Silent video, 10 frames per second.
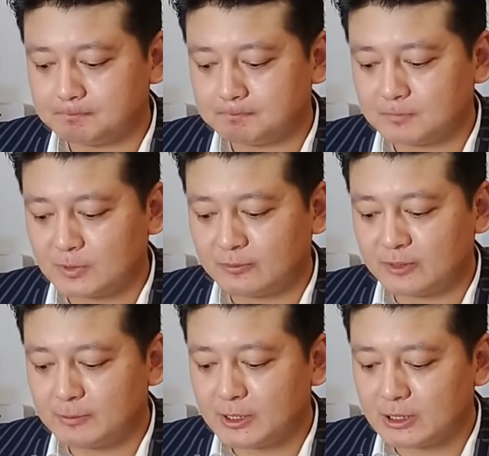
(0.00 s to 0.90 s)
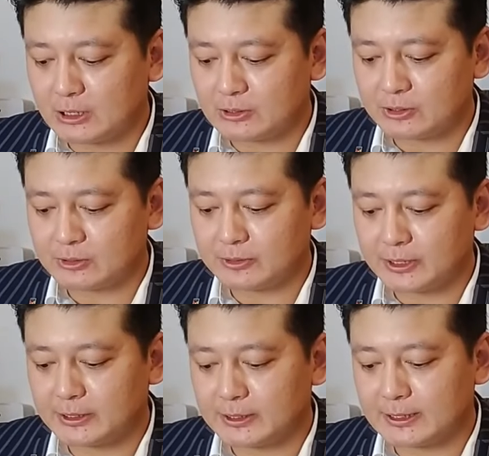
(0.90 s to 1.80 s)
The freebie culture
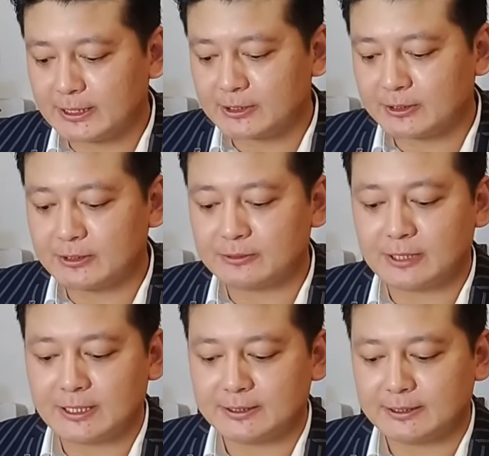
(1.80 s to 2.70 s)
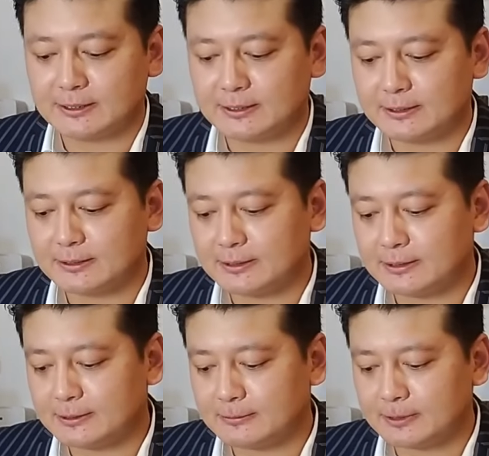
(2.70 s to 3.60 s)
during election is rising, and
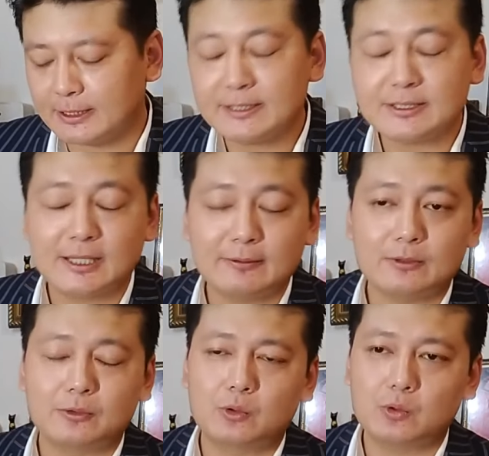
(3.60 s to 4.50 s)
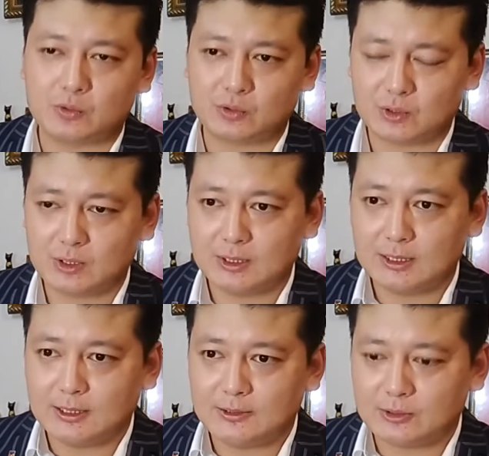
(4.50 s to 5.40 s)
it is giving roots
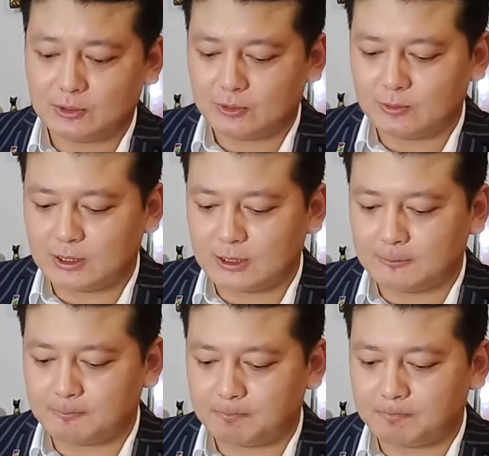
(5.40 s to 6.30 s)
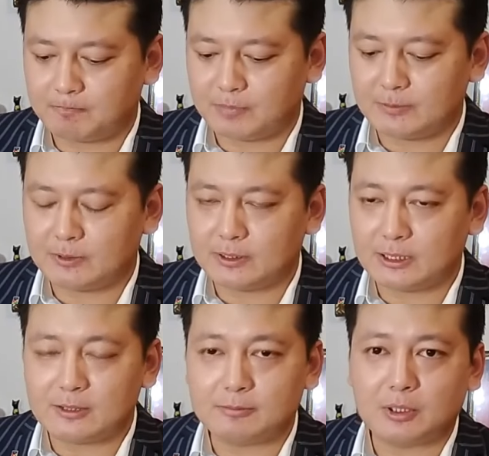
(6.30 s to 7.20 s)
to people in
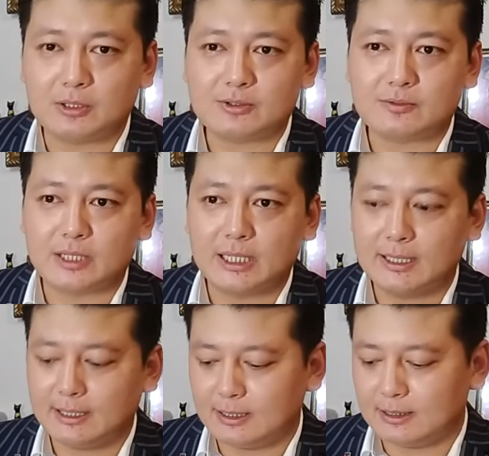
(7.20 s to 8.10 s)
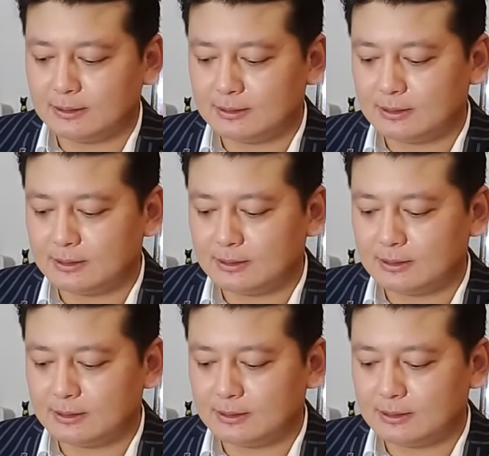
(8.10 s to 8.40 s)
other parts of India,